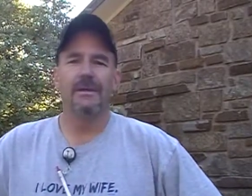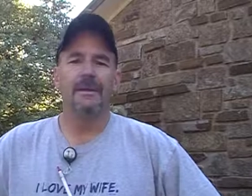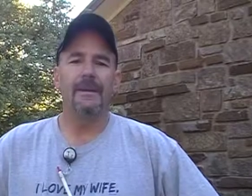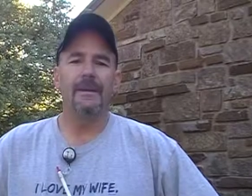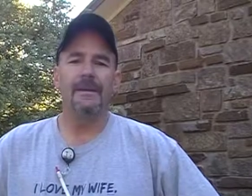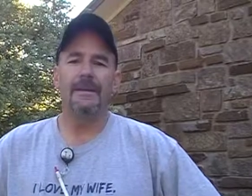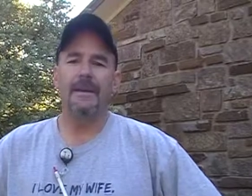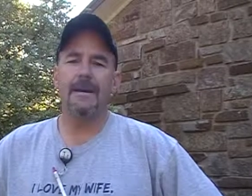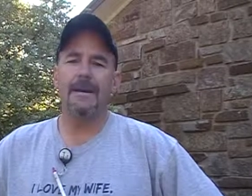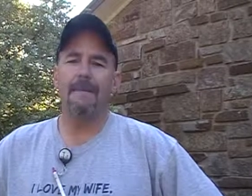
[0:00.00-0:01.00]
and
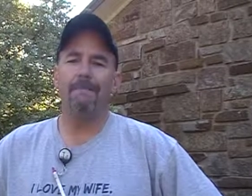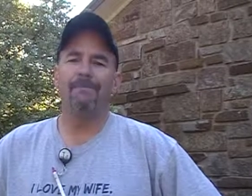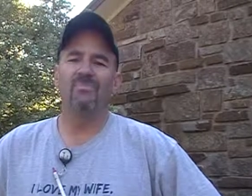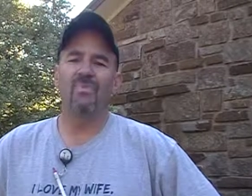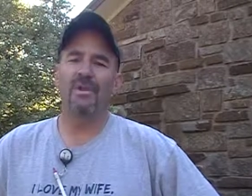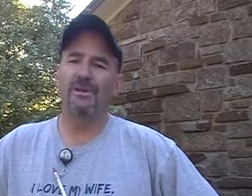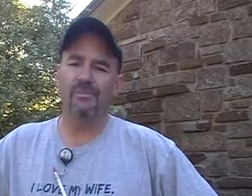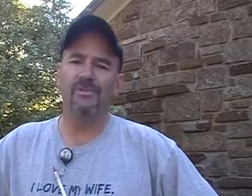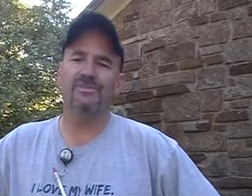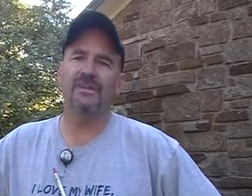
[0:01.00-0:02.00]
one of
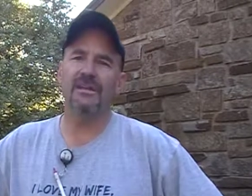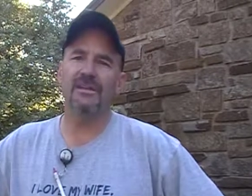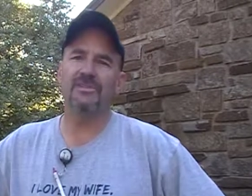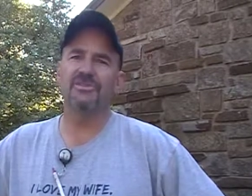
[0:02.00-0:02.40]
them was cutting